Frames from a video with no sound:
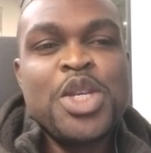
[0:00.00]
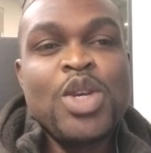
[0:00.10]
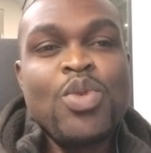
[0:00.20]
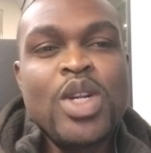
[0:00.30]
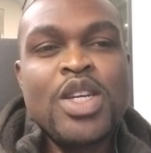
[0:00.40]

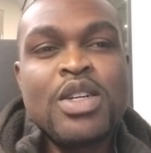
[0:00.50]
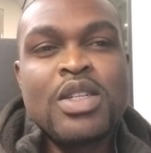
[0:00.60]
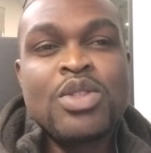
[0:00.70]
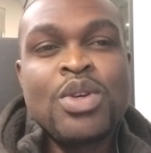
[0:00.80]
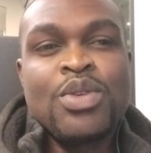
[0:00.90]
equally in
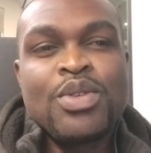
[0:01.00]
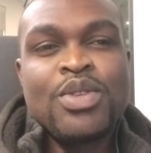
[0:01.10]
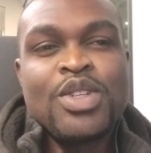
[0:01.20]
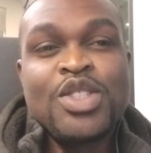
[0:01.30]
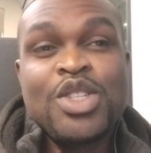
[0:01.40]
return,
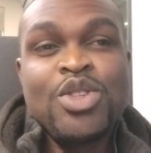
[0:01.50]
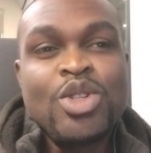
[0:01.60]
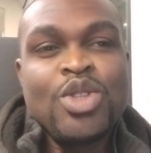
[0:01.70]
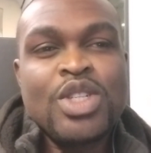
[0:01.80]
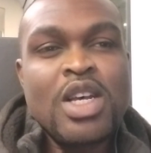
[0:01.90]
did
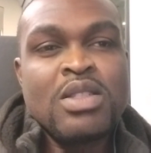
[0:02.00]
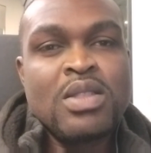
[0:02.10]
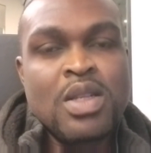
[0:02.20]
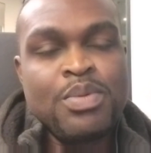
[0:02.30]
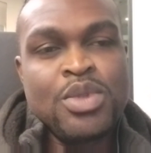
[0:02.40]
not just
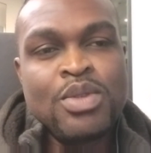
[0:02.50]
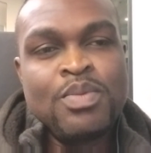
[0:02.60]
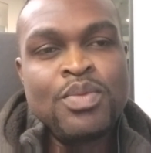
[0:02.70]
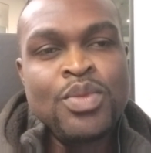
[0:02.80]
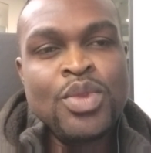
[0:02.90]
accept
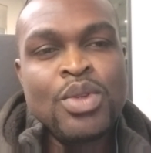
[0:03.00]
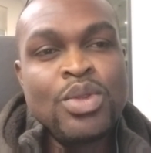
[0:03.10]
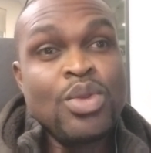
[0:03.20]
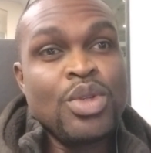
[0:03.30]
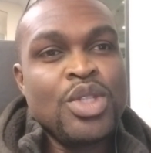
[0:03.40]

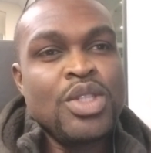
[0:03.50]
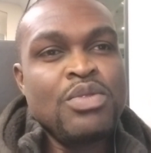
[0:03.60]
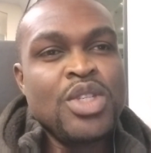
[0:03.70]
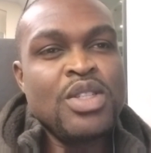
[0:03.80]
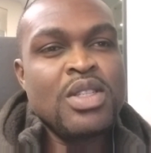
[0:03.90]
to
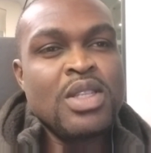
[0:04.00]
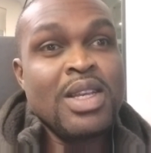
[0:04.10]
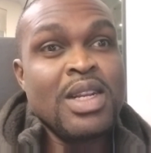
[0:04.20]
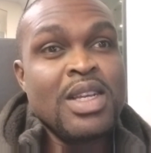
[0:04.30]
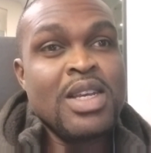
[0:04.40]
receive these
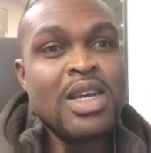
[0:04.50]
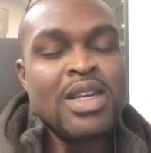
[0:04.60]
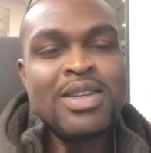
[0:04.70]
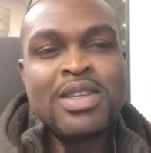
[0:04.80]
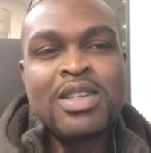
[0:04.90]
illegal
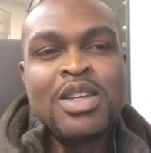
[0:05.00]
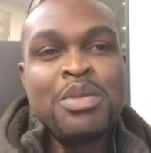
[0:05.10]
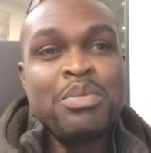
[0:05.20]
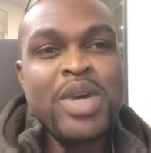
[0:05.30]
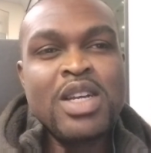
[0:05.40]

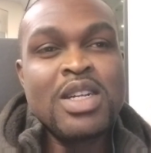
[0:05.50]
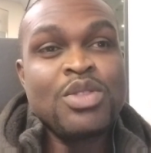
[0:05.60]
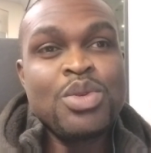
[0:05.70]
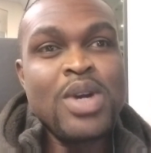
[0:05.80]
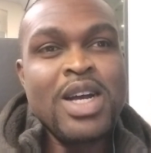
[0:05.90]

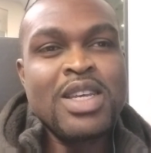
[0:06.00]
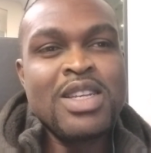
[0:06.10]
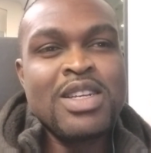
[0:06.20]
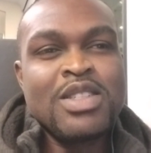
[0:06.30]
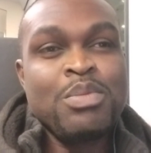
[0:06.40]
migrants who are
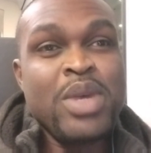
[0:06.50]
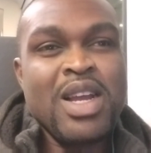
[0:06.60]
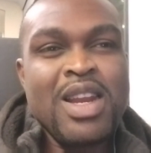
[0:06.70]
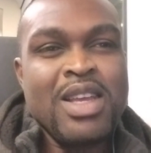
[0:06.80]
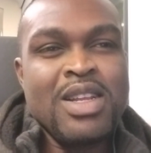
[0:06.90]
Kenyans
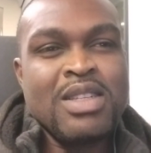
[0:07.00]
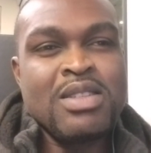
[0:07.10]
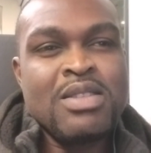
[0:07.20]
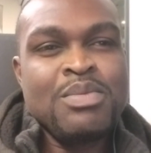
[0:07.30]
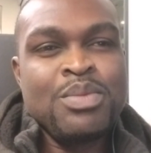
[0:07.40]
back like
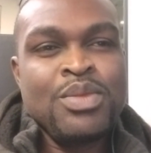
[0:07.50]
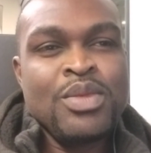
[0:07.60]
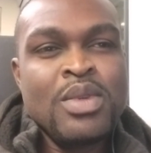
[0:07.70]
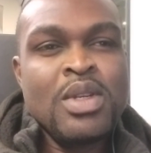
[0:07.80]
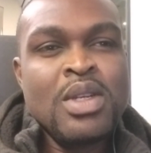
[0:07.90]
that.
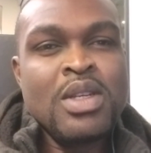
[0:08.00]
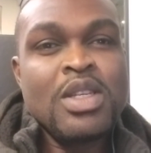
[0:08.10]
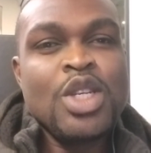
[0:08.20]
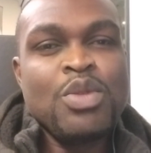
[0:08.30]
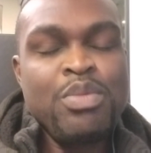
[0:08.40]

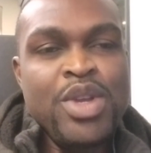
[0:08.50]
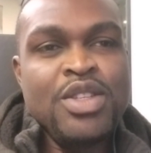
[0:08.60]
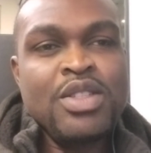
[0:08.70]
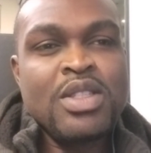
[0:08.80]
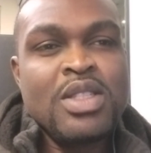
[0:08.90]
It
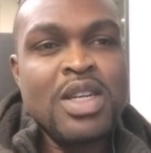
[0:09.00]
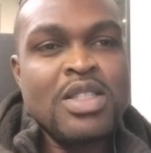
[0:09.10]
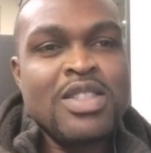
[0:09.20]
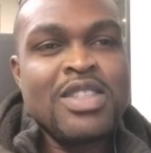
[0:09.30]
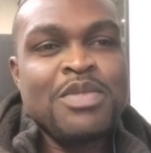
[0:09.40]
means
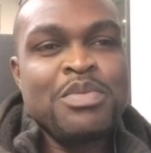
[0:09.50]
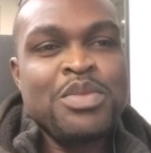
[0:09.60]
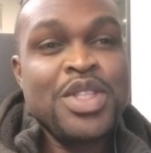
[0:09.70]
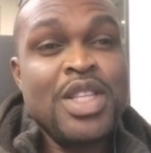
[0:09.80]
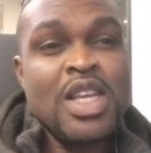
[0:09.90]
that
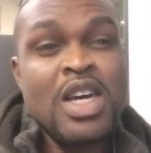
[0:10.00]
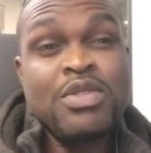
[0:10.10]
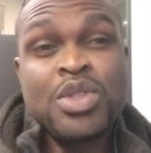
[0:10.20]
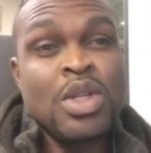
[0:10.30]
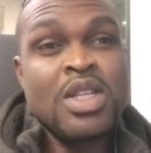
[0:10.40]
they
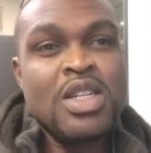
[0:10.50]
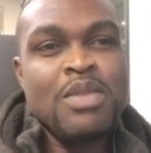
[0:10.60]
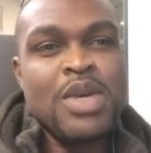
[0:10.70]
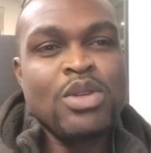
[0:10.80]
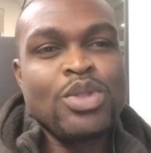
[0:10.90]
have sorted
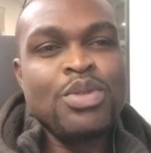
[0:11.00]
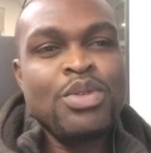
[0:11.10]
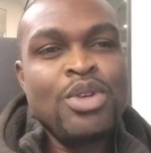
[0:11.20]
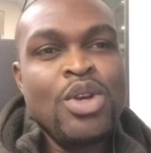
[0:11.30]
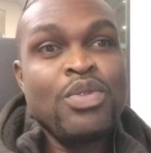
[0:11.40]
him out
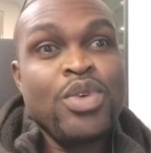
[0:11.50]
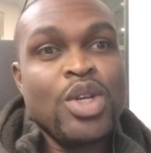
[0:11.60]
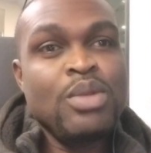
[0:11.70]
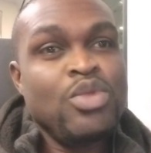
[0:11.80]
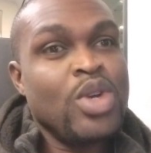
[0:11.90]

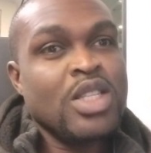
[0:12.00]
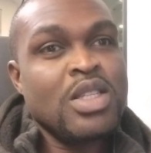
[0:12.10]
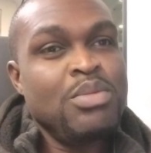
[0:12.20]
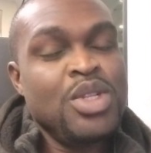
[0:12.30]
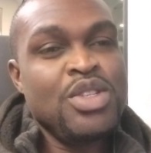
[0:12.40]
for him to
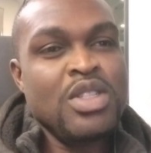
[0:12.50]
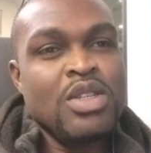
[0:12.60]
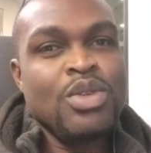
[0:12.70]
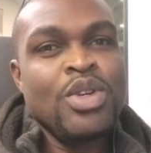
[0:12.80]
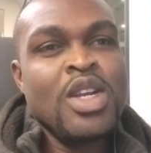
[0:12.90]
accept this
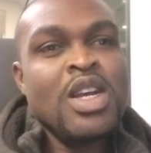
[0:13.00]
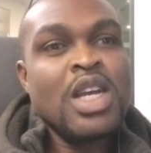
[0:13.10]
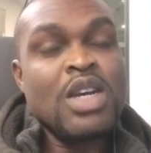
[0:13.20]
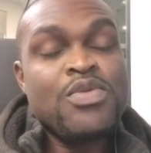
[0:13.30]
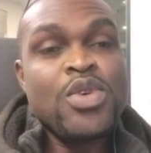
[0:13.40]
deal
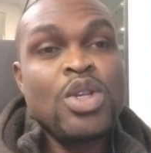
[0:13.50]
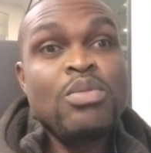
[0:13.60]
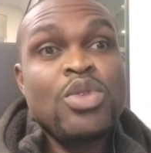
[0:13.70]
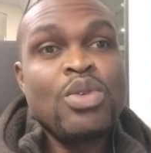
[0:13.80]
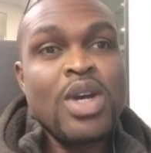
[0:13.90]
and for
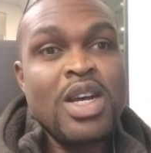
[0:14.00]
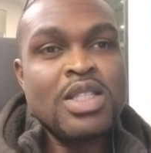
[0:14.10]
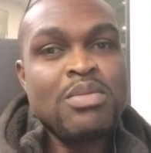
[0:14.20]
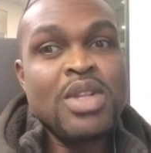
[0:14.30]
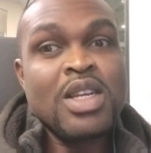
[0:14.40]
him to
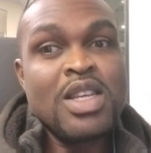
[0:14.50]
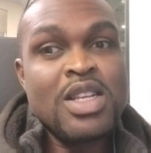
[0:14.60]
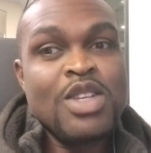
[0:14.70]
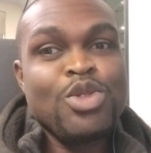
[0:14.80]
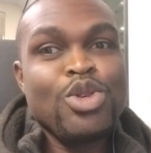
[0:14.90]
accept that
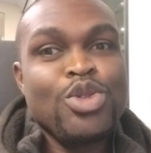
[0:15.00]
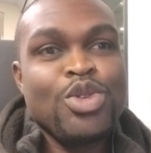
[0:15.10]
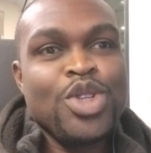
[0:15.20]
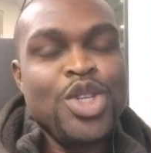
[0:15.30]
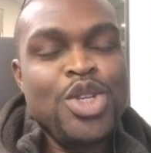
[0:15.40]
Kenya is going
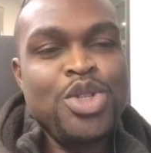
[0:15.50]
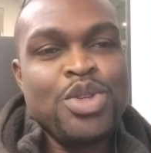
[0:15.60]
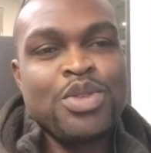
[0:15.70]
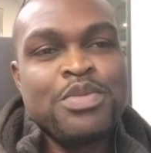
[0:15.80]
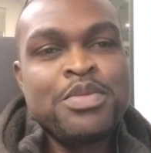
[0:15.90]
to
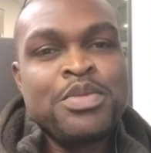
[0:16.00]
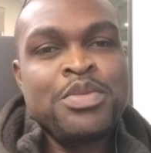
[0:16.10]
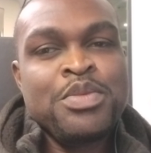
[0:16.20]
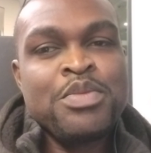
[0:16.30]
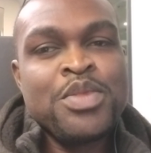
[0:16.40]
issue
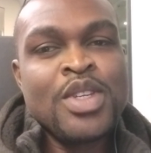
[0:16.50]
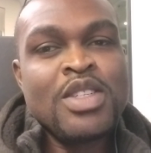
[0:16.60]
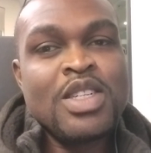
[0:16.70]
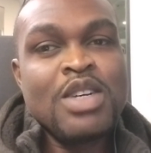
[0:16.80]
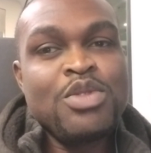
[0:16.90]

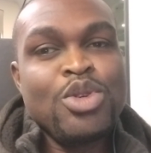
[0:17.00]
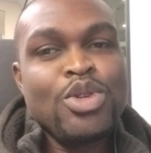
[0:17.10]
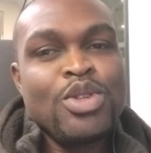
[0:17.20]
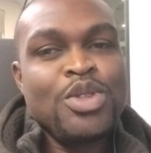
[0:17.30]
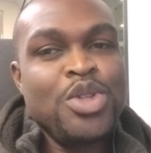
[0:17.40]

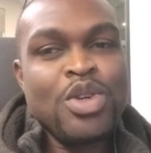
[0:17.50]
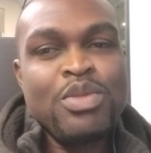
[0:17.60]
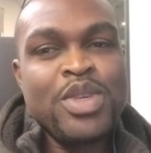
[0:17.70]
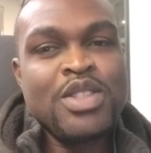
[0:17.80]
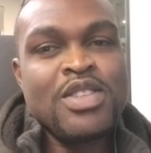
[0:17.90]
travel
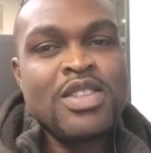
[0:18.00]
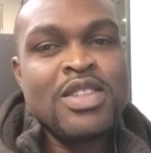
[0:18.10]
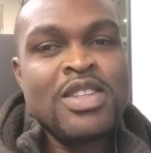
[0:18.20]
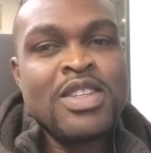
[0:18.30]
documents